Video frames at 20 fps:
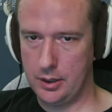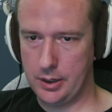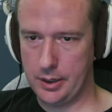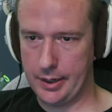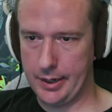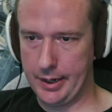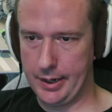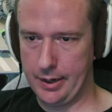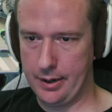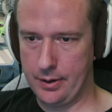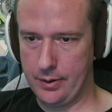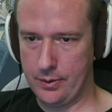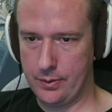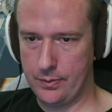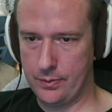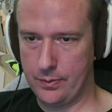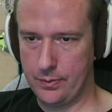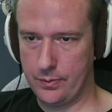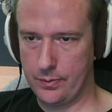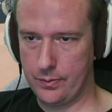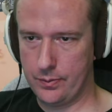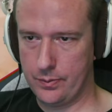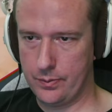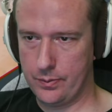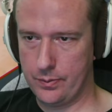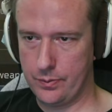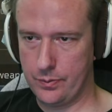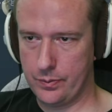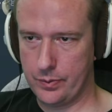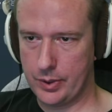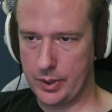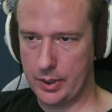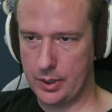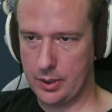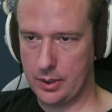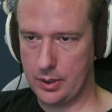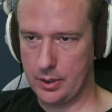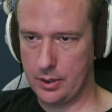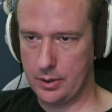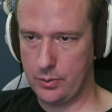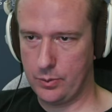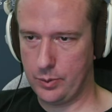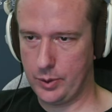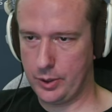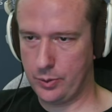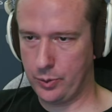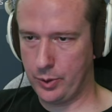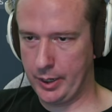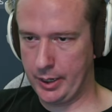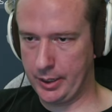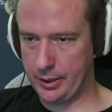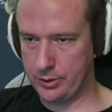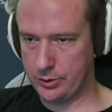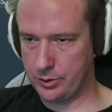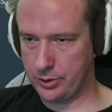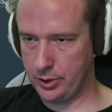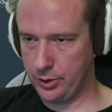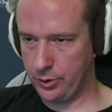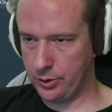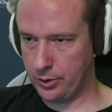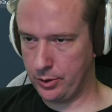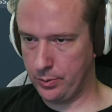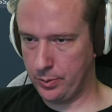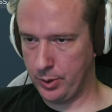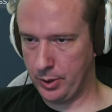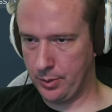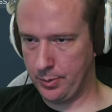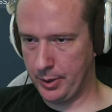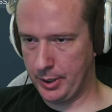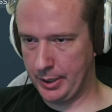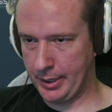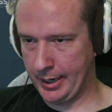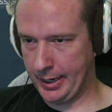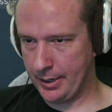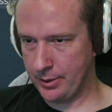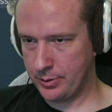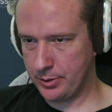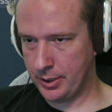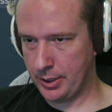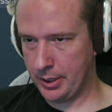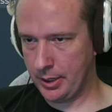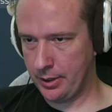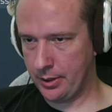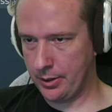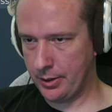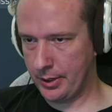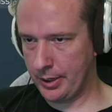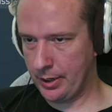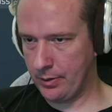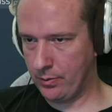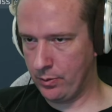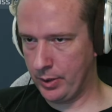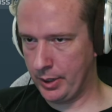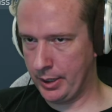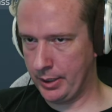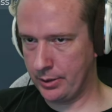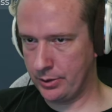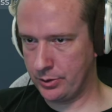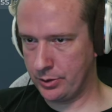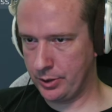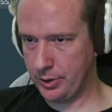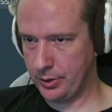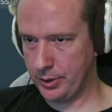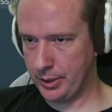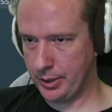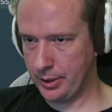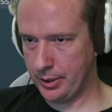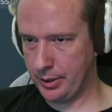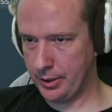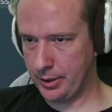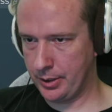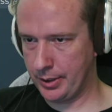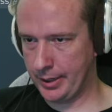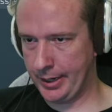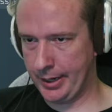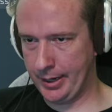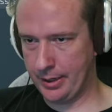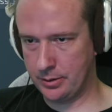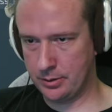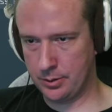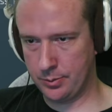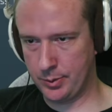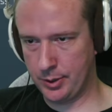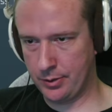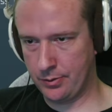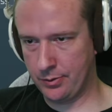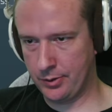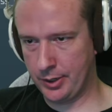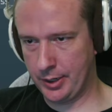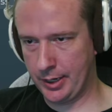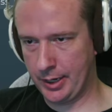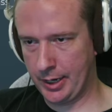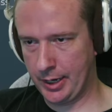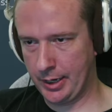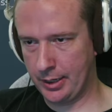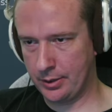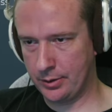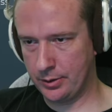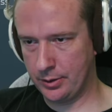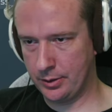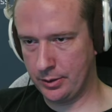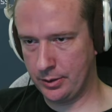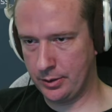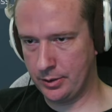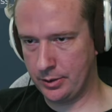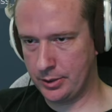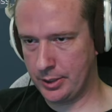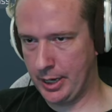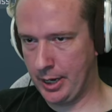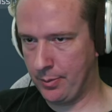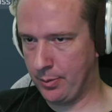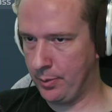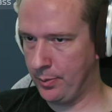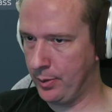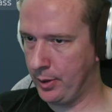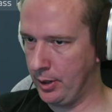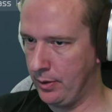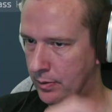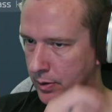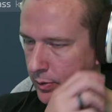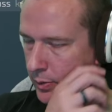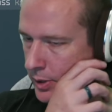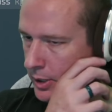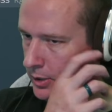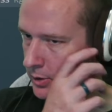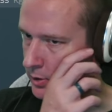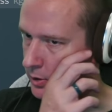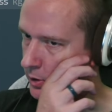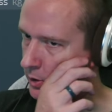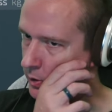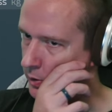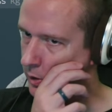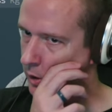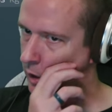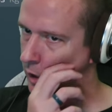Now, with wings, you could put them on the outside, and you could have wings. You can cant them at a funny angle and snap them wherever you want to.